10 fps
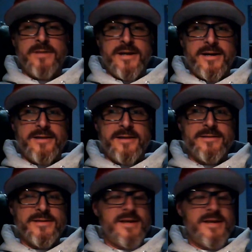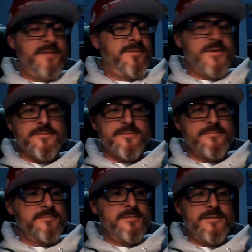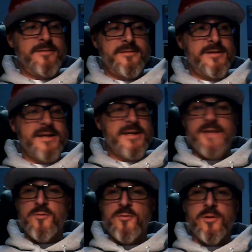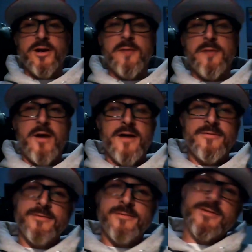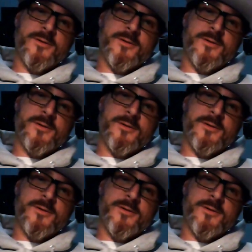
Yeah, it's not fun. They never want to come off.